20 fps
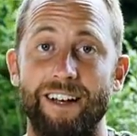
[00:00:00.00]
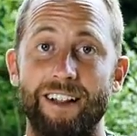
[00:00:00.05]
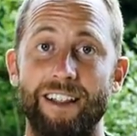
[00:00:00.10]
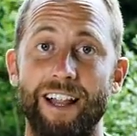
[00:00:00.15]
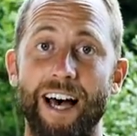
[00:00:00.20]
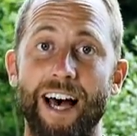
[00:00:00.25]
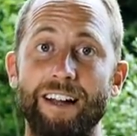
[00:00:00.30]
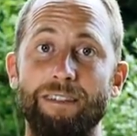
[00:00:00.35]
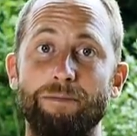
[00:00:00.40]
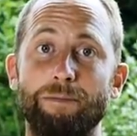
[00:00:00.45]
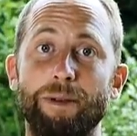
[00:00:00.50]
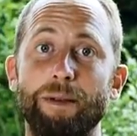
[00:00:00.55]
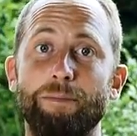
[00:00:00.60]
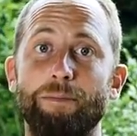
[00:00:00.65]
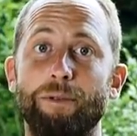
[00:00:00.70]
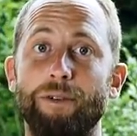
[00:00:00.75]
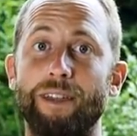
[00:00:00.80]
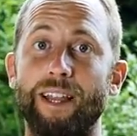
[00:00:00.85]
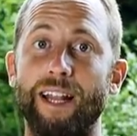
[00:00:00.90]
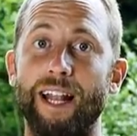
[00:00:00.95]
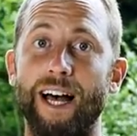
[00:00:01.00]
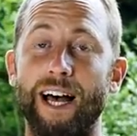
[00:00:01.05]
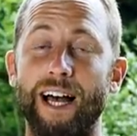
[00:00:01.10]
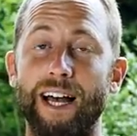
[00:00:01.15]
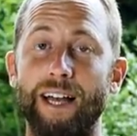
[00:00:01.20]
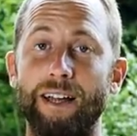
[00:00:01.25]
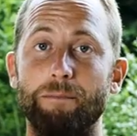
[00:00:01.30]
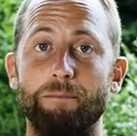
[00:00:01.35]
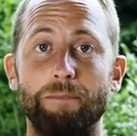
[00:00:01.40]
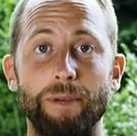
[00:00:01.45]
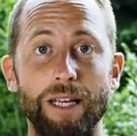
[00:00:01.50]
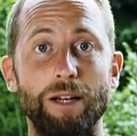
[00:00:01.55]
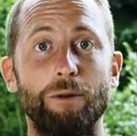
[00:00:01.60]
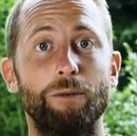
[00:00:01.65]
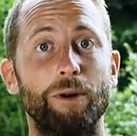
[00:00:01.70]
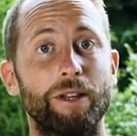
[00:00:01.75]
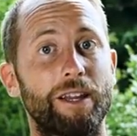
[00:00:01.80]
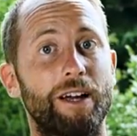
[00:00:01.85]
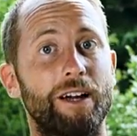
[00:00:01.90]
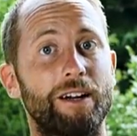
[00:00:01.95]
A lot of people that I meet
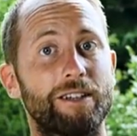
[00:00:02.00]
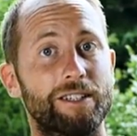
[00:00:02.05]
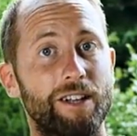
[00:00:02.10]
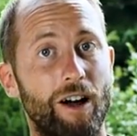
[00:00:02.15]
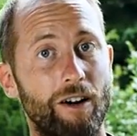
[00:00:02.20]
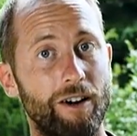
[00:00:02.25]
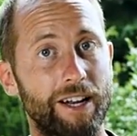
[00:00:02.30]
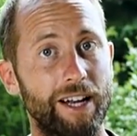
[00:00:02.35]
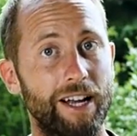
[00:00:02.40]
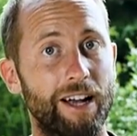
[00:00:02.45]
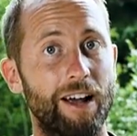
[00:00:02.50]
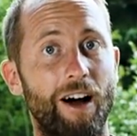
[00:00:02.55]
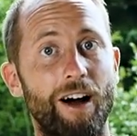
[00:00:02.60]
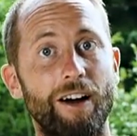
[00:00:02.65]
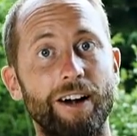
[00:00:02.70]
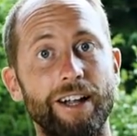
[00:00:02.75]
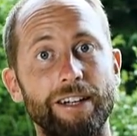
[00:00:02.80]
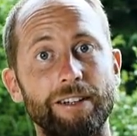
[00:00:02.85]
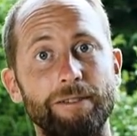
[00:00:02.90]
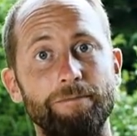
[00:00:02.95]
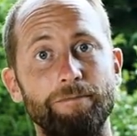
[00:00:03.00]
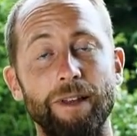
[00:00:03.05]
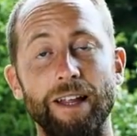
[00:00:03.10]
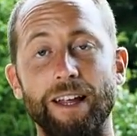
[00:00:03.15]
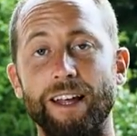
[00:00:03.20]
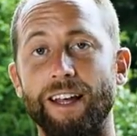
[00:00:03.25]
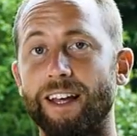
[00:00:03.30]
when they're starting to garden,